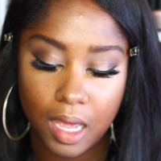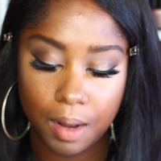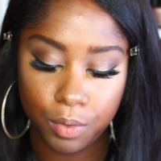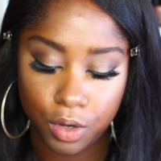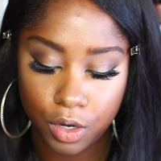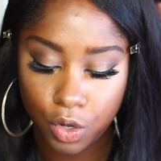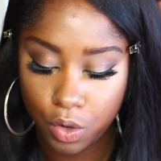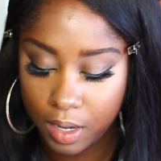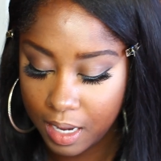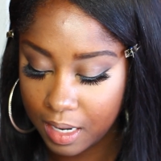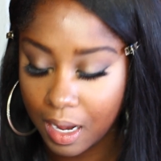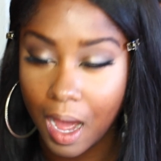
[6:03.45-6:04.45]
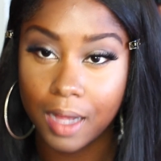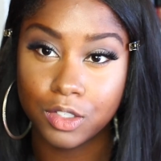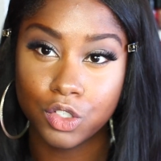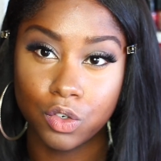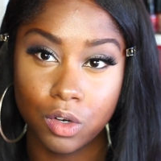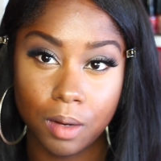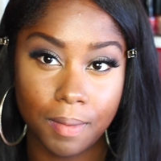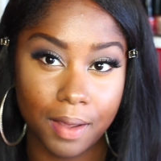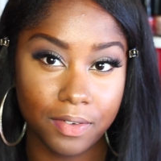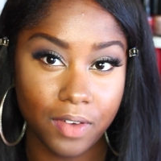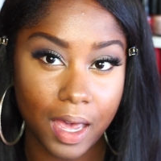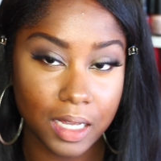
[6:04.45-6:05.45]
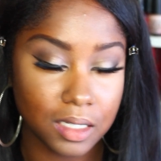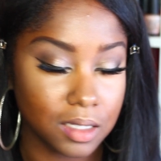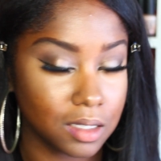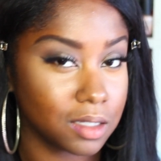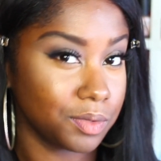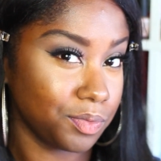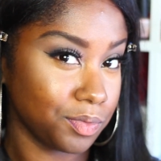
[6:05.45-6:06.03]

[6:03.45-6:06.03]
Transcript: and I'm going to go ahead and contour my face.